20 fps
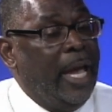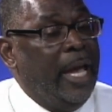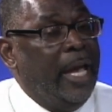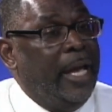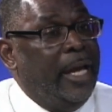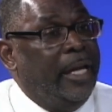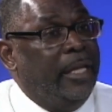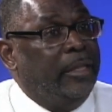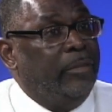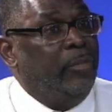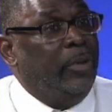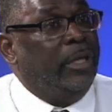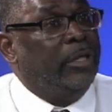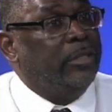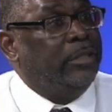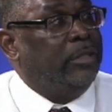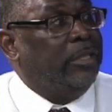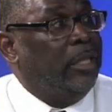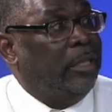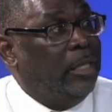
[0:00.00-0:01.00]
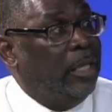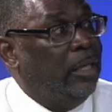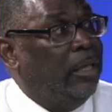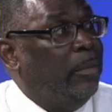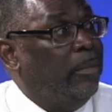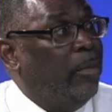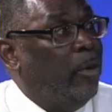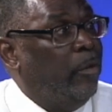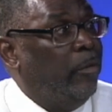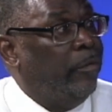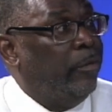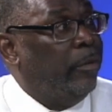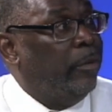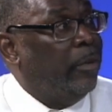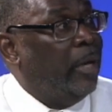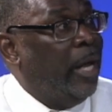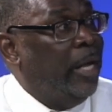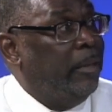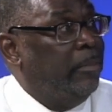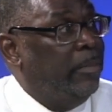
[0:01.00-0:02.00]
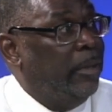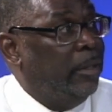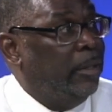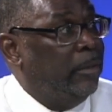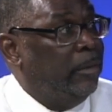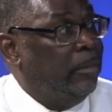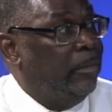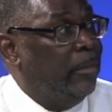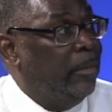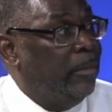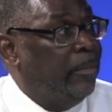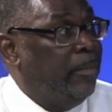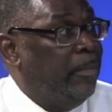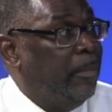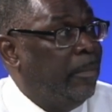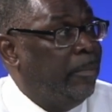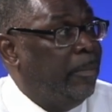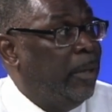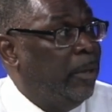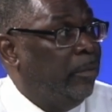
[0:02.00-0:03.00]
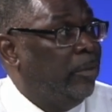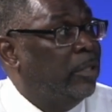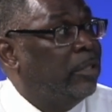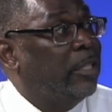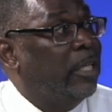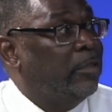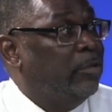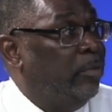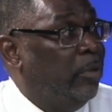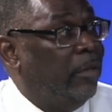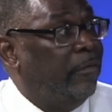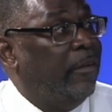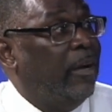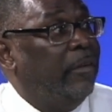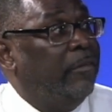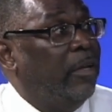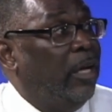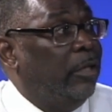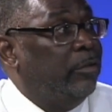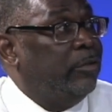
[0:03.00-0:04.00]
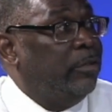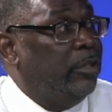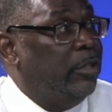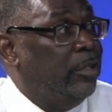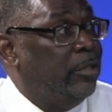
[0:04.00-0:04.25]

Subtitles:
And we could set that up over 8 billing periods at $25 each.